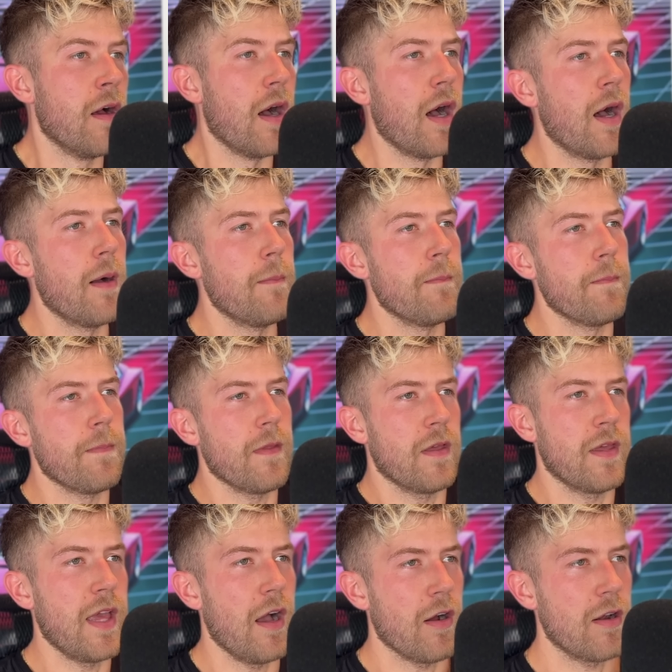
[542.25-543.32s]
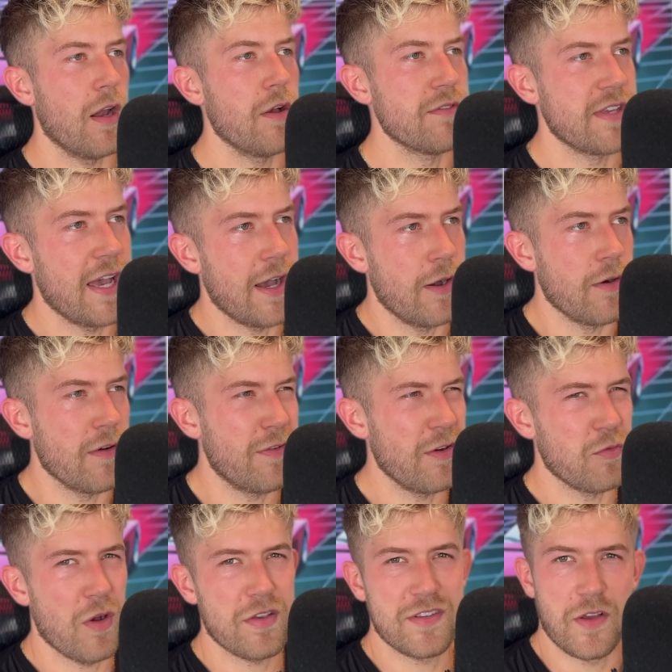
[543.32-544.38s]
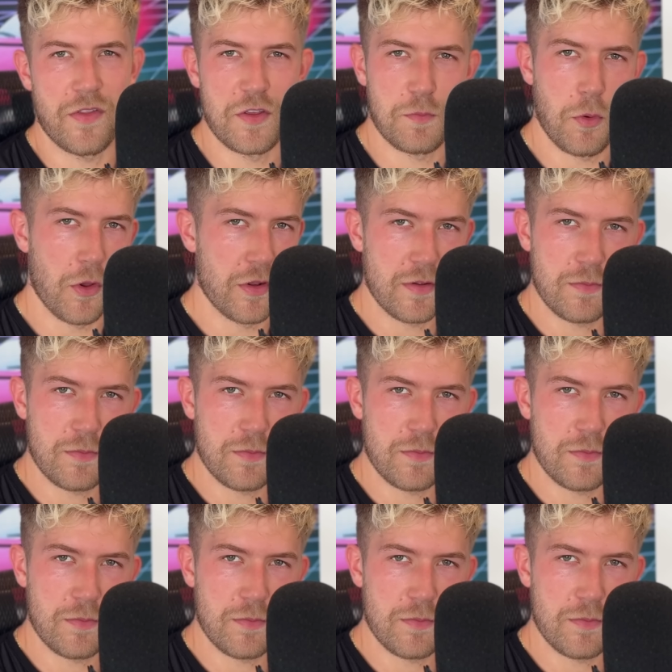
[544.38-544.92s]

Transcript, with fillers: Um, yeah, I'll close out. I feel rusty on this pod. You